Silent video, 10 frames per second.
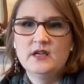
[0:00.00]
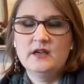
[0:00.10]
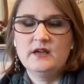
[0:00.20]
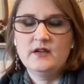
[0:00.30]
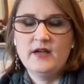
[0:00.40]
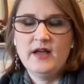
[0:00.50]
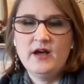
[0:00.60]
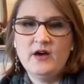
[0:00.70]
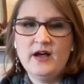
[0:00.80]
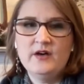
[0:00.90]

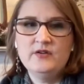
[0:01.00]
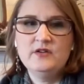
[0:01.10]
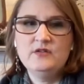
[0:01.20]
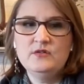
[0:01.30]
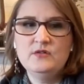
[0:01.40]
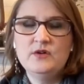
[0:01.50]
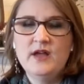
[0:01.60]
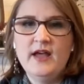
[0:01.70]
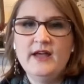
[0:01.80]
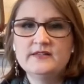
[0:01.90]
How do you,
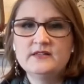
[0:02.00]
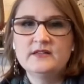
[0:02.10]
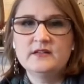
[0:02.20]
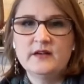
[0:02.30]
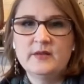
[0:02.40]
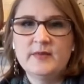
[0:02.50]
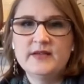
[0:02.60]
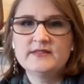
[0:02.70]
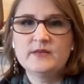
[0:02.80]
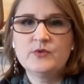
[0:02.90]
as
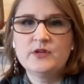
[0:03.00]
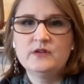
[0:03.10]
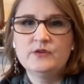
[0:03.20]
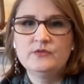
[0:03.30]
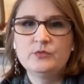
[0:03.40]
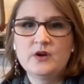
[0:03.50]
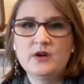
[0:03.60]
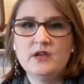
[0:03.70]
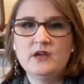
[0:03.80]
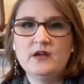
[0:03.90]
someone who's
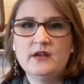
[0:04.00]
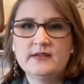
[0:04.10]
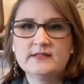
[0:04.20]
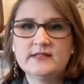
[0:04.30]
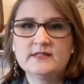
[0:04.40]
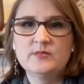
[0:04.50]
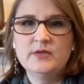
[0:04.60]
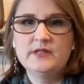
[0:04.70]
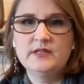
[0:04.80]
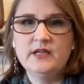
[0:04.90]
working on
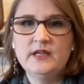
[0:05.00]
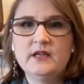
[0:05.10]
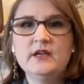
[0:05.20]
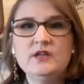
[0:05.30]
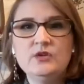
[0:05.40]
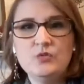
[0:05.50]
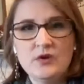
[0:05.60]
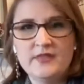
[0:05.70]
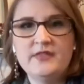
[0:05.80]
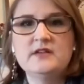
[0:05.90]
accessibility, you
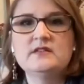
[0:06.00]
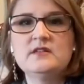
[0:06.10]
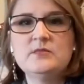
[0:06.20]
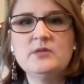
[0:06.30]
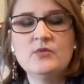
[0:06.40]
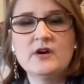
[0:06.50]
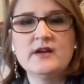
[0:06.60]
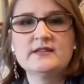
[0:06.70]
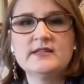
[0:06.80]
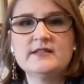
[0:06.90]
want things to be more
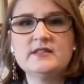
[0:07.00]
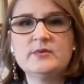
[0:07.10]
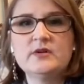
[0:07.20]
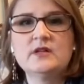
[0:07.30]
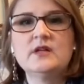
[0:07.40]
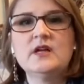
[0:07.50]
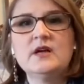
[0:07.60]
accessible,